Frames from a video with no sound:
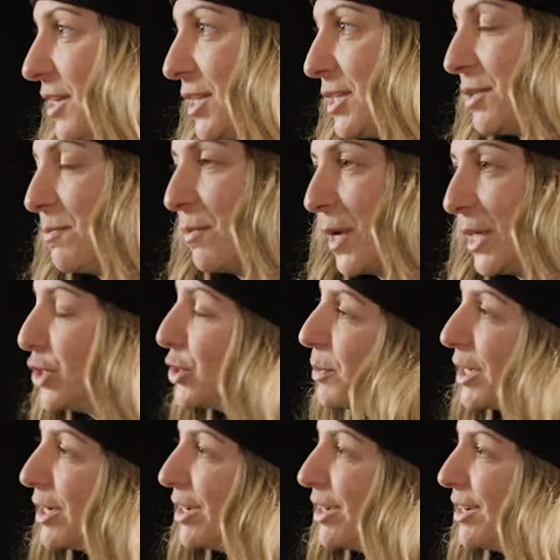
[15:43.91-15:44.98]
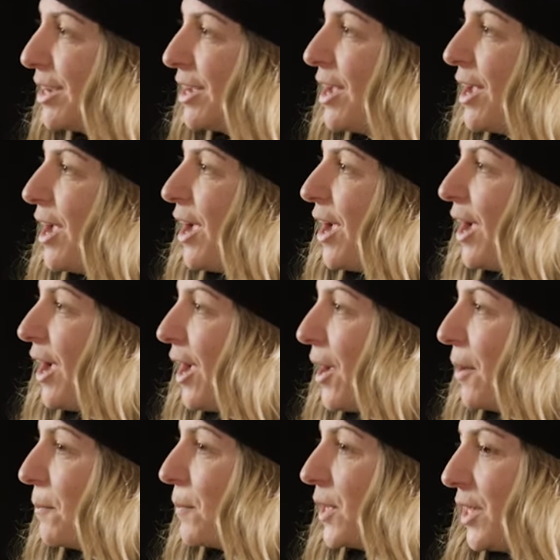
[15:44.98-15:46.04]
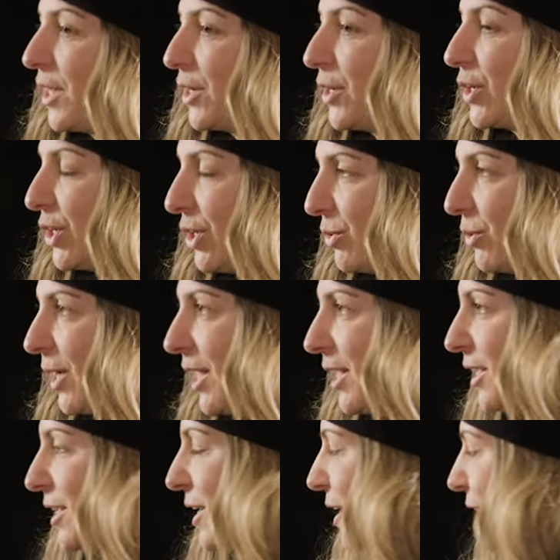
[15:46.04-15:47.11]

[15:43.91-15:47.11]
It's much bigger, but in a good way.